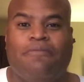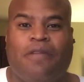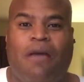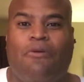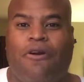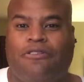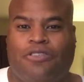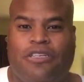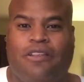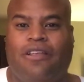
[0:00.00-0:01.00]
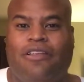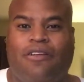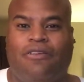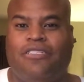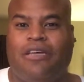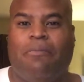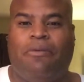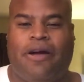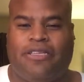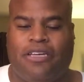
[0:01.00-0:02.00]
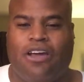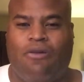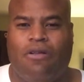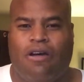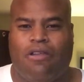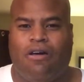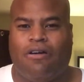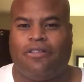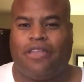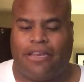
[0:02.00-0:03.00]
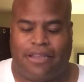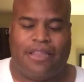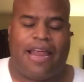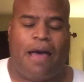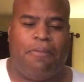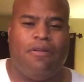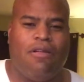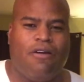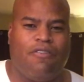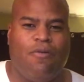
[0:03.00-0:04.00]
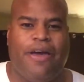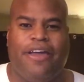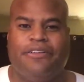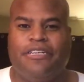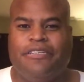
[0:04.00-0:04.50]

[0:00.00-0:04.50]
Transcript: I'm more interested in the little subplots that happen along the way.